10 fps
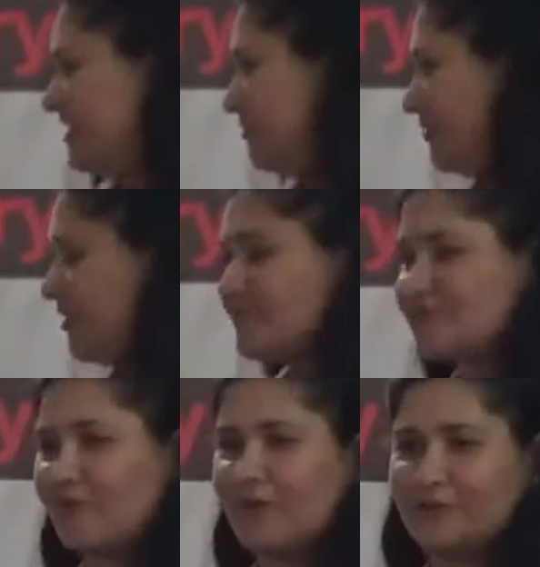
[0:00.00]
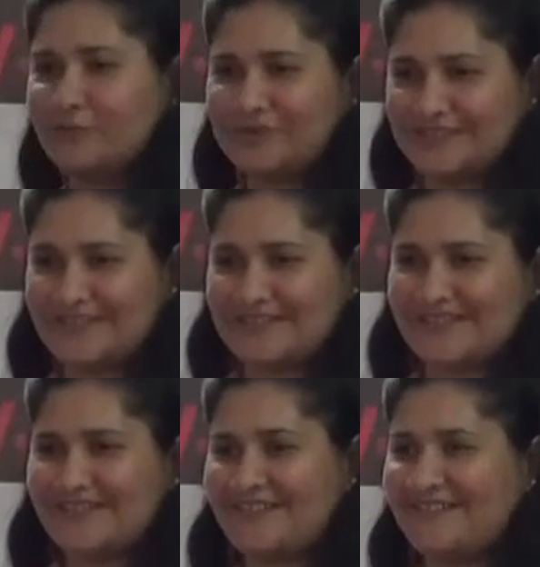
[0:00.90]
belongs to Hollywood. He's
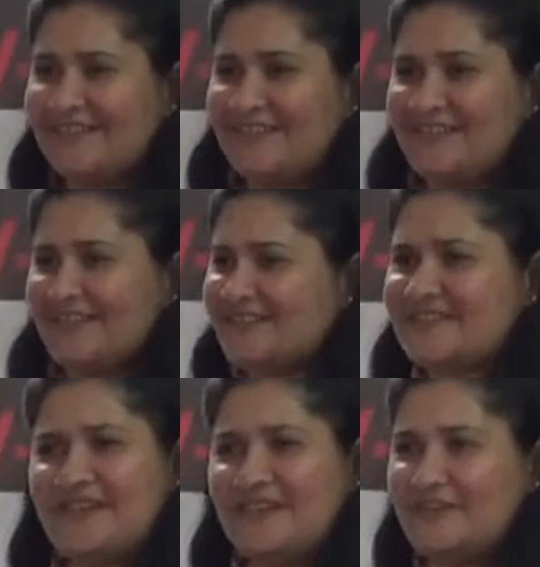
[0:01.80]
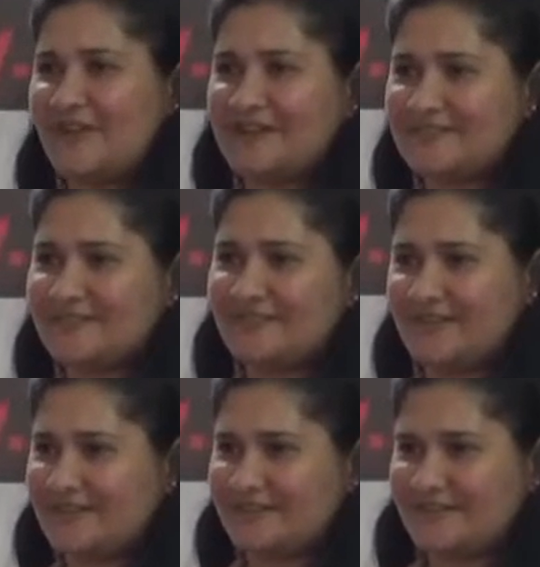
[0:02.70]
a screenwriter
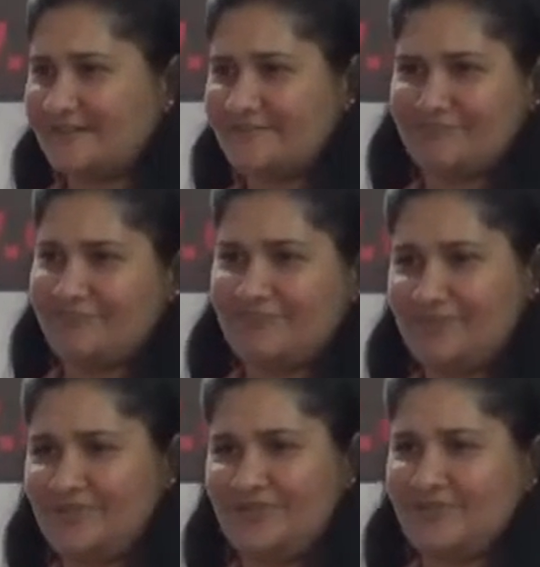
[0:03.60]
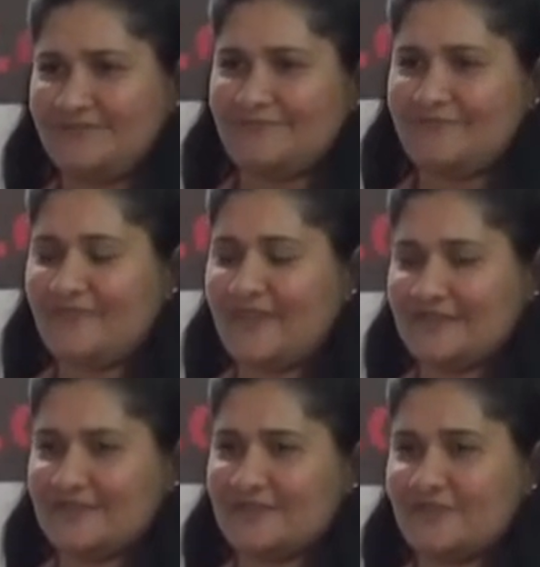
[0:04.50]
and he
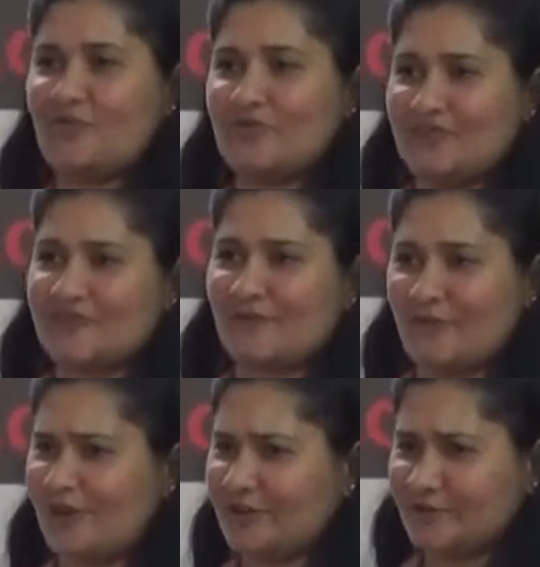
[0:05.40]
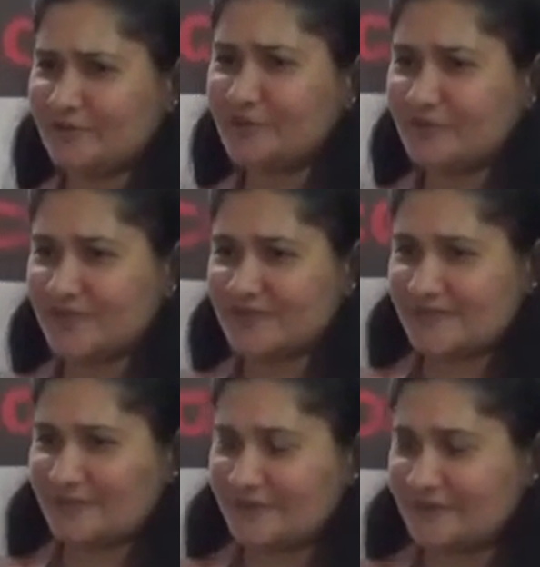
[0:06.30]
vets stories for Hollywood
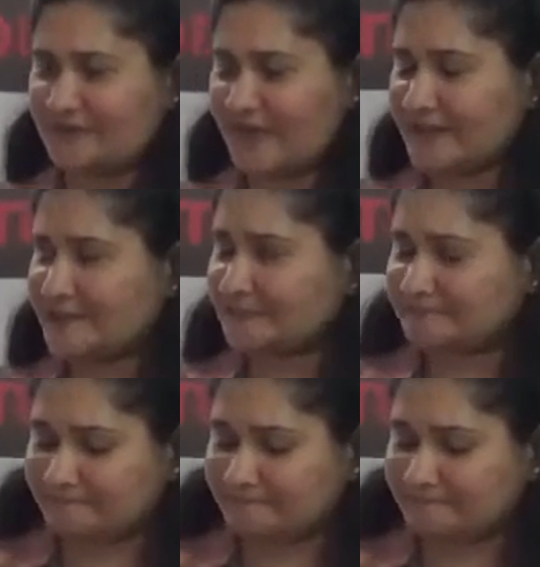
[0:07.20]
movies and all of that.